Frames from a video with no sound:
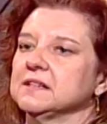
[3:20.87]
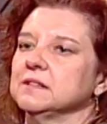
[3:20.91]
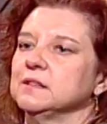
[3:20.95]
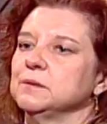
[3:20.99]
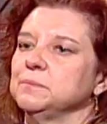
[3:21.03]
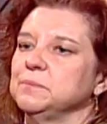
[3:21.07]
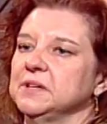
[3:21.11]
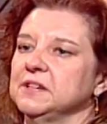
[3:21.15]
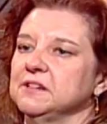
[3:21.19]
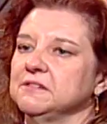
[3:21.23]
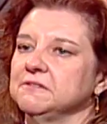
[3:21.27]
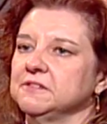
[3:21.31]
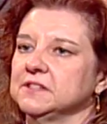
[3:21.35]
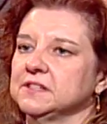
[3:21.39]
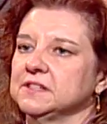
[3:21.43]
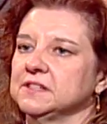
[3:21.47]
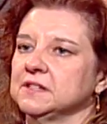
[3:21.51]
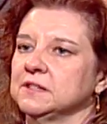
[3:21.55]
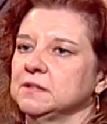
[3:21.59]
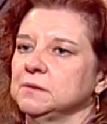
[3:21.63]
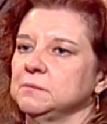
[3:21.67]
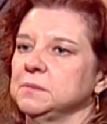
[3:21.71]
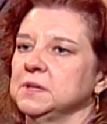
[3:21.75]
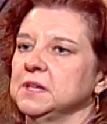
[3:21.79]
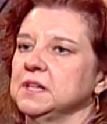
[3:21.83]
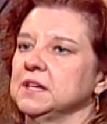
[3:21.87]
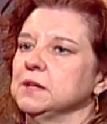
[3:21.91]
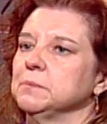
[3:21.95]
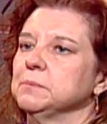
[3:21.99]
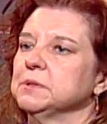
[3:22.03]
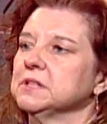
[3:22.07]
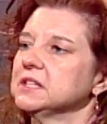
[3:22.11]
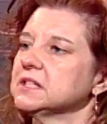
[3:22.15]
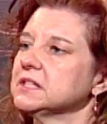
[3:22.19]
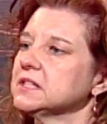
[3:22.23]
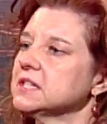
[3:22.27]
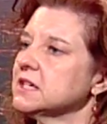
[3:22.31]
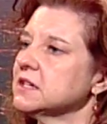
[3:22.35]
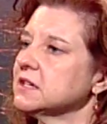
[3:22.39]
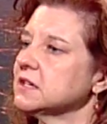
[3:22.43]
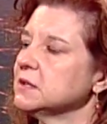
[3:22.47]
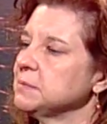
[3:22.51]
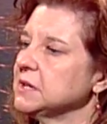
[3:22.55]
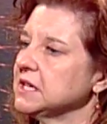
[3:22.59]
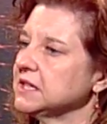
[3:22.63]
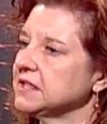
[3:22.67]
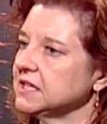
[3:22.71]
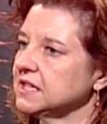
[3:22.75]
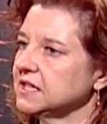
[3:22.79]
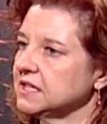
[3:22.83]
to the benefits in a minute, but let's talk
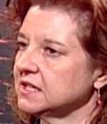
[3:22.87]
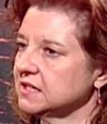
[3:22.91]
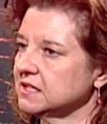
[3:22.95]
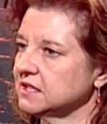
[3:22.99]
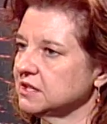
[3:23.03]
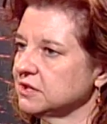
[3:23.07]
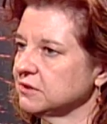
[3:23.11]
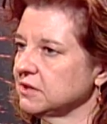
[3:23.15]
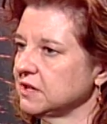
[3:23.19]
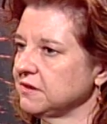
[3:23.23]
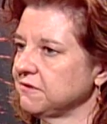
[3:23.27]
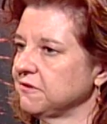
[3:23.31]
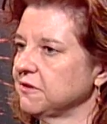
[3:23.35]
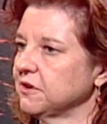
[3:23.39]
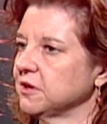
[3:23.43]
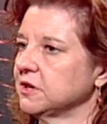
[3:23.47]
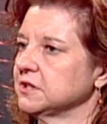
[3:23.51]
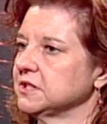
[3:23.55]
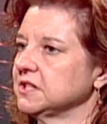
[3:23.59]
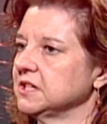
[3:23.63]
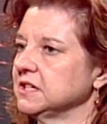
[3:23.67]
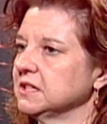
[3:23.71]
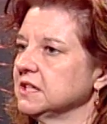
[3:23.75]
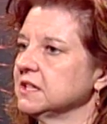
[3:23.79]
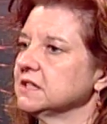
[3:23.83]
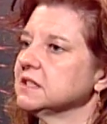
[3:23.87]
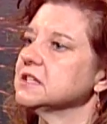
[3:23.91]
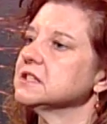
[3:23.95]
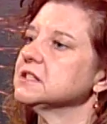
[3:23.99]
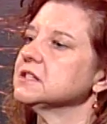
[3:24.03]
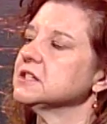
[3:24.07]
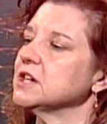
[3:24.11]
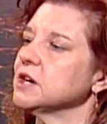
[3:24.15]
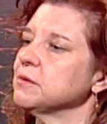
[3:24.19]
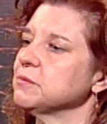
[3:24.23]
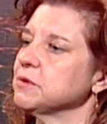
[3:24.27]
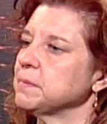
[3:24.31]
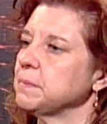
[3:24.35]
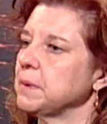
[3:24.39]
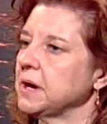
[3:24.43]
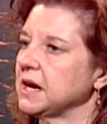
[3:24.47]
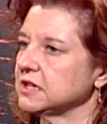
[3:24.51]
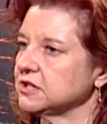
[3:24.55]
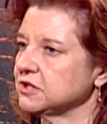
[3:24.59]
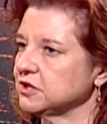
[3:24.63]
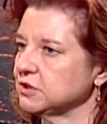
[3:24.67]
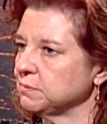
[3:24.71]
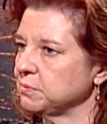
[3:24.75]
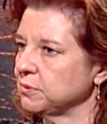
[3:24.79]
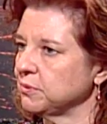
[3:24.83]
about the history first. And let's start with
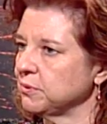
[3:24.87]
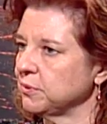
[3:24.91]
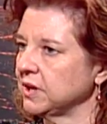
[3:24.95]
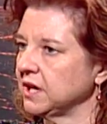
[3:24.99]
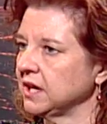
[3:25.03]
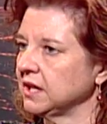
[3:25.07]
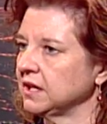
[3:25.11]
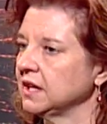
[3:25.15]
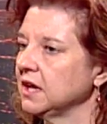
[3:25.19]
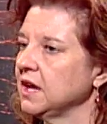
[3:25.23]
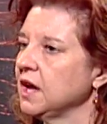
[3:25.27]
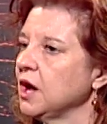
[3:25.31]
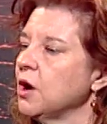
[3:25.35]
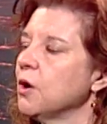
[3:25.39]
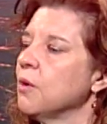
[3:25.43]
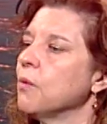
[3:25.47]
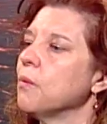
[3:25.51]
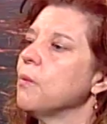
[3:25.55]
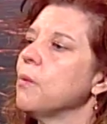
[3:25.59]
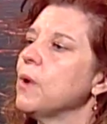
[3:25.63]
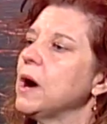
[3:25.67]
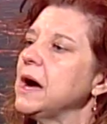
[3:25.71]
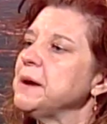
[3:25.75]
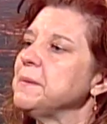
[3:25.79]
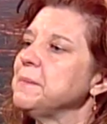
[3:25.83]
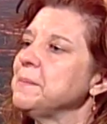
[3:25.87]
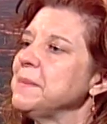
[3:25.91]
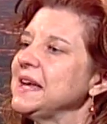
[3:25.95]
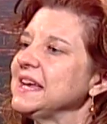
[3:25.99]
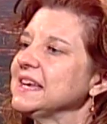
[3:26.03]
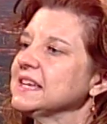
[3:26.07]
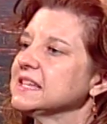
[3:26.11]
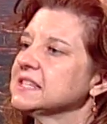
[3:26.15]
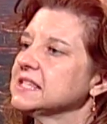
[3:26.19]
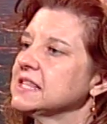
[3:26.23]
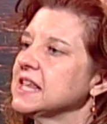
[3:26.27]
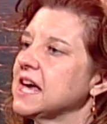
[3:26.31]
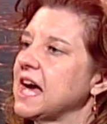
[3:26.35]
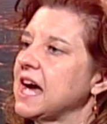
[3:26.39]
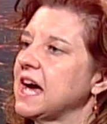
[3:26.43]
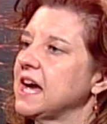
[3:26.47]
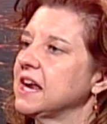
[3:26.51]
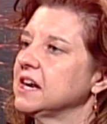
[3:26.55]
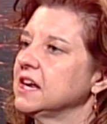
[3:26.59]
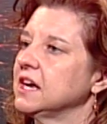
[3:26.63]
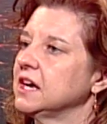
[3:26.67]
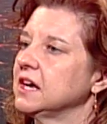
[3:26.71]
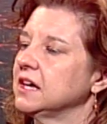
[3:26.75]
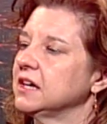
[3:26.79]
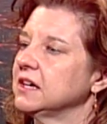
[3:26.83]
Pasture Point. What makes
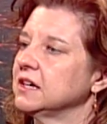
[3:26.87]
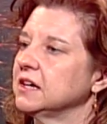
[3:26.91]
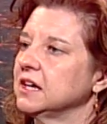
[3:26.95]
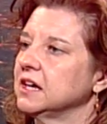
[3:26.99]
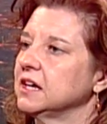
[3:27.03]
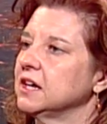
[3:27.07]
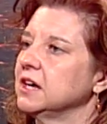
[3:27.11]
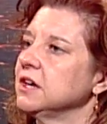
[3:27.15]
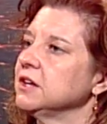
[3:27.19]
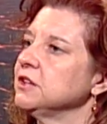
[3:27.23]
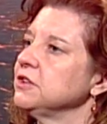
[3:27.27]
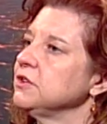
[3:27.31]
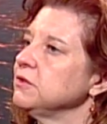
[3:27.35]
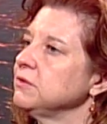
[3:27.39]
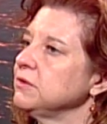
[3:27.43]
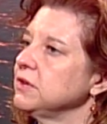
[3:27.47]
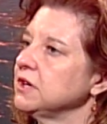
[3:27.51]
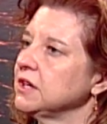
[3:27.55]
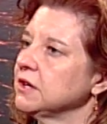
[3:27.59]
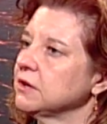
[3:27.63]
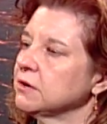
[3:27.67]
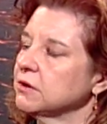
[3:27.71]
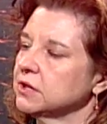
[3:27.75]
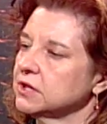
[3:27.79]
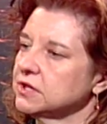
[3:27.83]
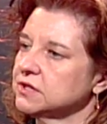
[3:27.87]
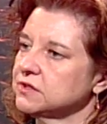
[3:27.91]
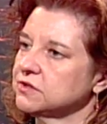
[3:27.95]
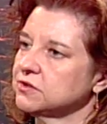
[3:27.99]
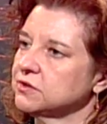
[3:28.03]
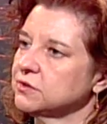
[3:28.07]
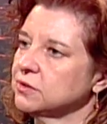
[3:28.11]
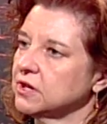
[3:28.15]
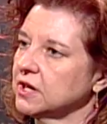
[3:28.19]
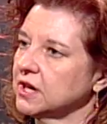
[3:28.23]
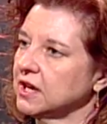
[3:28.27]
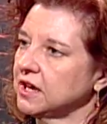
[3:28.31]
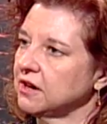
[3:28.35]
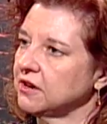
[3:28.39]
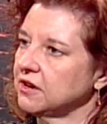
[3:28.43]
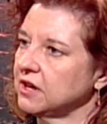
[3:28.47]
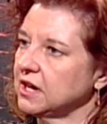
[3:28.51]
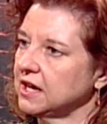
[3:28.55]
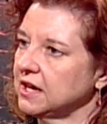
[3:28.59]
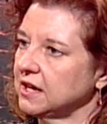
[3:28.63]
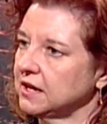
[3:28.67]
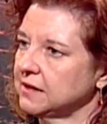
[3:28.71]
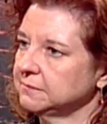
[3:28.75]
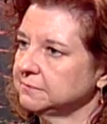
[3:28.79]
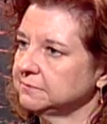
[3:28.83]
that a unique or historic
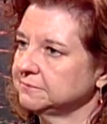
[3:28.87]
area?